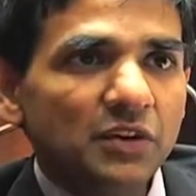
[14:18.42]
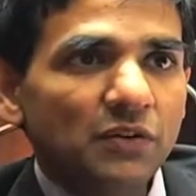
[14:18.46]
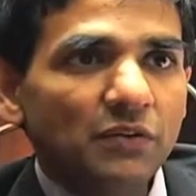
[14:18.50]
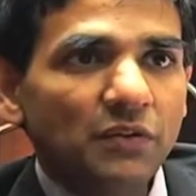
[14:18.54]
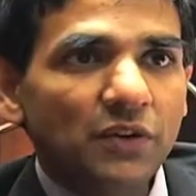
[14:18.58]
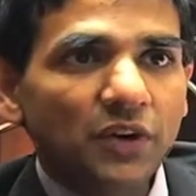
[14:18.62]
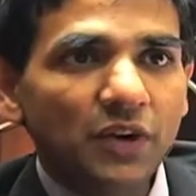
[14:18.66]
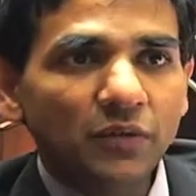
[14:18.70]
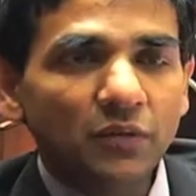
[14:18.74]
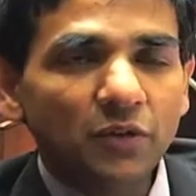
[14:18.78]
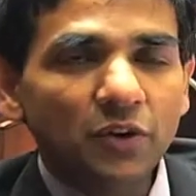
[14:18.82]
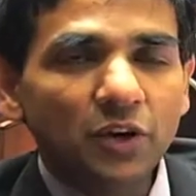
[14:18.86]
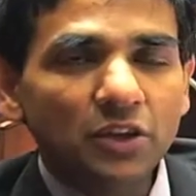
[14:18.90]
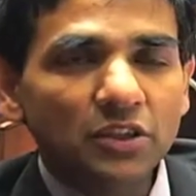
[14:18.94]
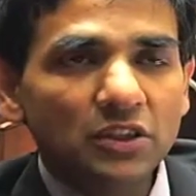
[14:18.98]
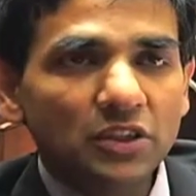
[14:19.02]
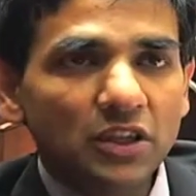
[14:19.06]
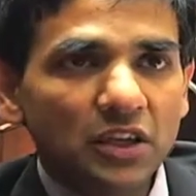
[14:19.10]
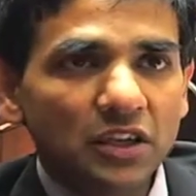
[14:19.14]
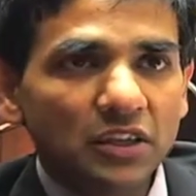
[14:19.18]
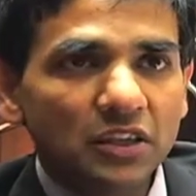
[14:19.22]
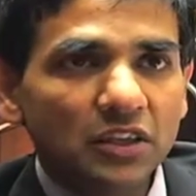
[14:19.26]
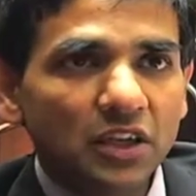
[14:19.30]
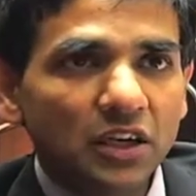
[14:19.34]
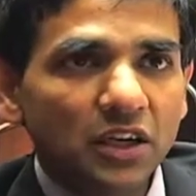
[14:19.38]
we have got
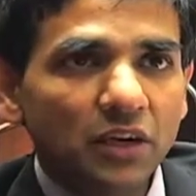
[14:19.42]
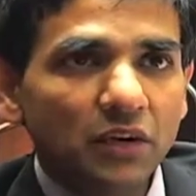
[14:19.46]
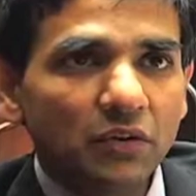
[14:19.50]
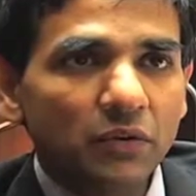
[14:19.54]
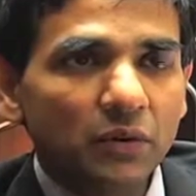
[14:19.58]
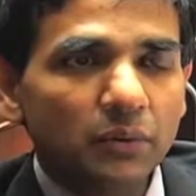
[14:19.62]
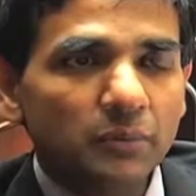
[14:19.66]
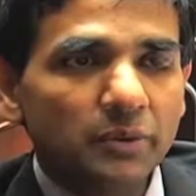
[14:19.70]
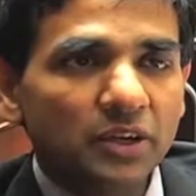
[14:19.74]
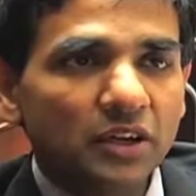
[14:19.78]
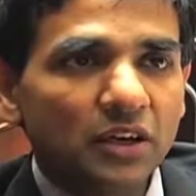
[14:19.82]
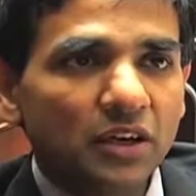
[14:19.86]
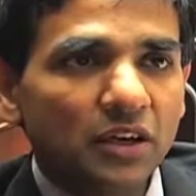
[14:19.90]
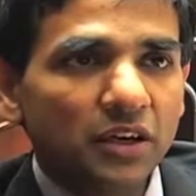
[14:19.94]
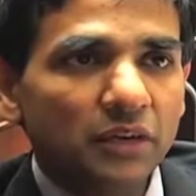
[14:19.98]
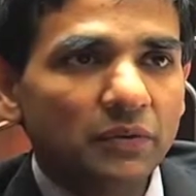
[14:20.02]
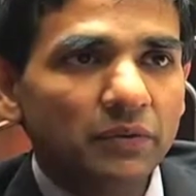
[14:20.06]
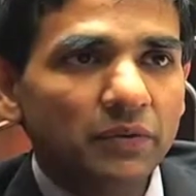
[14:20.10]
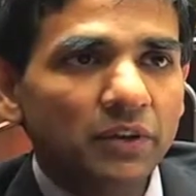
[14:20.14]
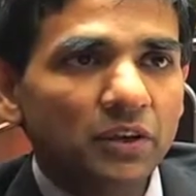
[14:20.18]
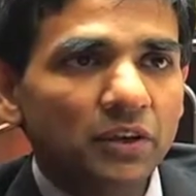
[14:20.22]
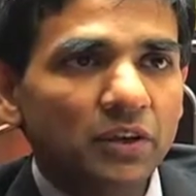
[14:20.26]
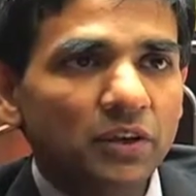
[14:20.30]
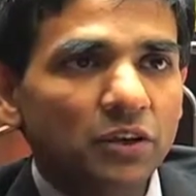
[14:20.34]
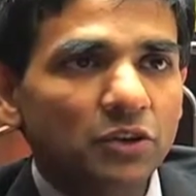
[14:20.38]
at the government
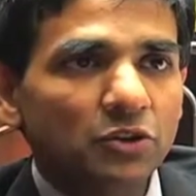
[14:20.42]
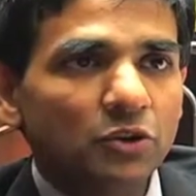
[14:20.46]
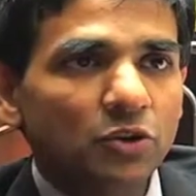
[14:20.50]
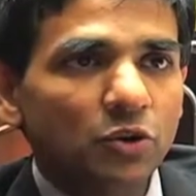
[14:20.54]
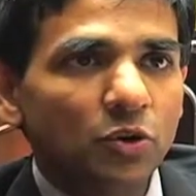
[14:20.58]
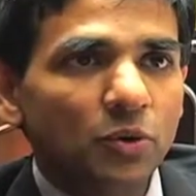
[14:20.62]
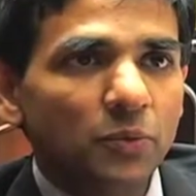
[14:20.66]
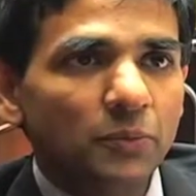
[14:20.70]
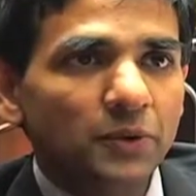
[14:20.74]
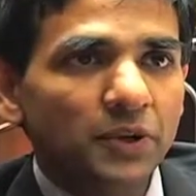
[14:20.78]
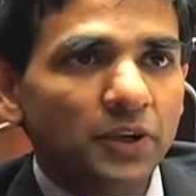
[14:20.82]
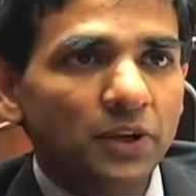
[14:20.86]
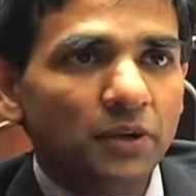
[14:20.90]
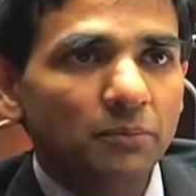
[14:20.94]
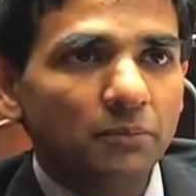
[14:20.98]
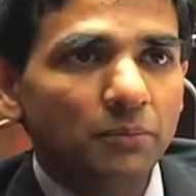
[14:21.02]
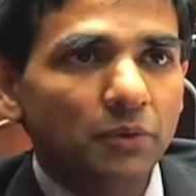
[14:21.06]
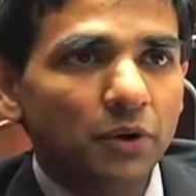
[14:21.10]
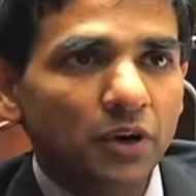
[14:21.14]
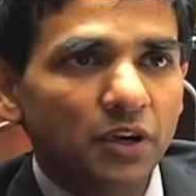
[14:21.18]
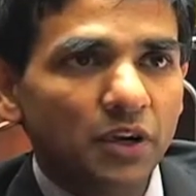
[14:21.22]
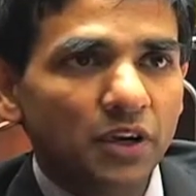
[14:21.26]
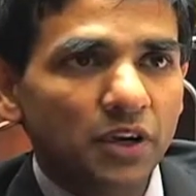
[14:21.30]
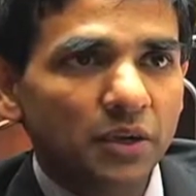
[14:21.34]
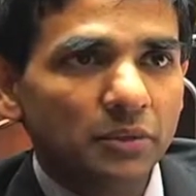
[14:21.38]
level European
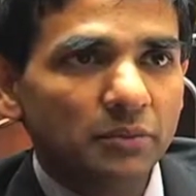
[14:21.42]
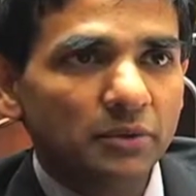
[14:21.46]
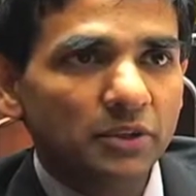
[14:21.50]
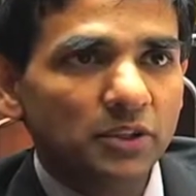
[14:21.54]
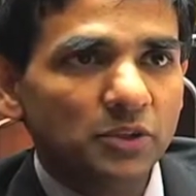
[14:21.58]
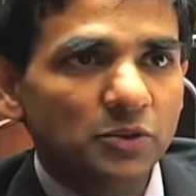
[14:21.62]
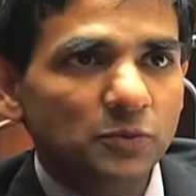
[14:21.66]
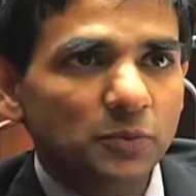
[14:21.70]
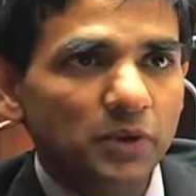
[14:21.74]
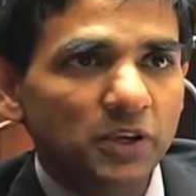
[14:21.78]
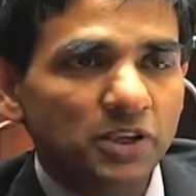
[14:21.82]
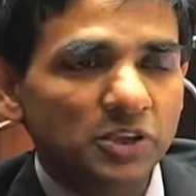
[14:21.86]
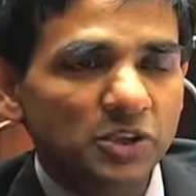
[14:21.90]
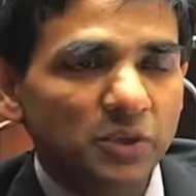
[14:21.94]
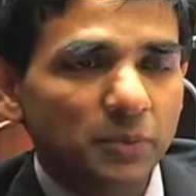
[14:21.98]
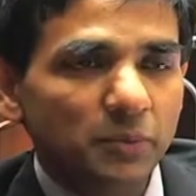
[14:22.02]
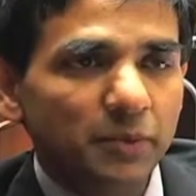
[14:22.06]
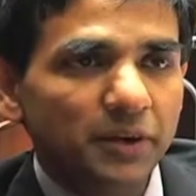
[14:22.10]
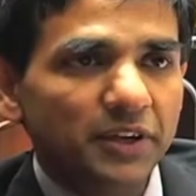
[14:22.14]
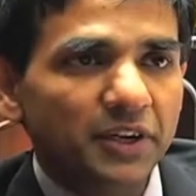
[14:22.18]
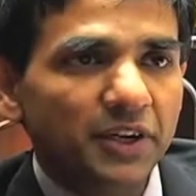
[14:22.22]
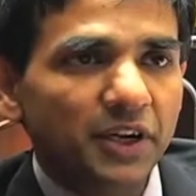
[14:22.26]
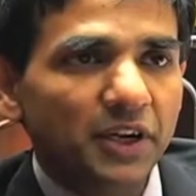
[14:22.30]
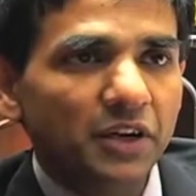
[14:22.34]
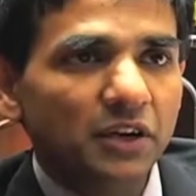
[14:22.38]
Parliament
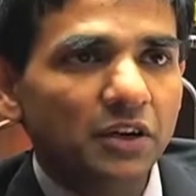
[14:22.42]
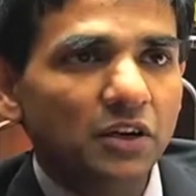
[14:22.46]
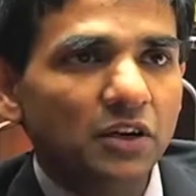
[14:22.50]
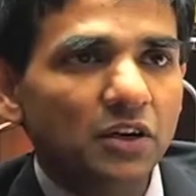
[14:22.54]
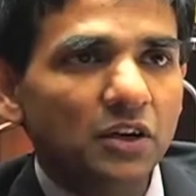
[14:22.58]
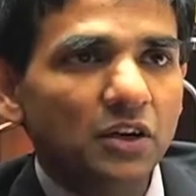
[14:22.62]
participating.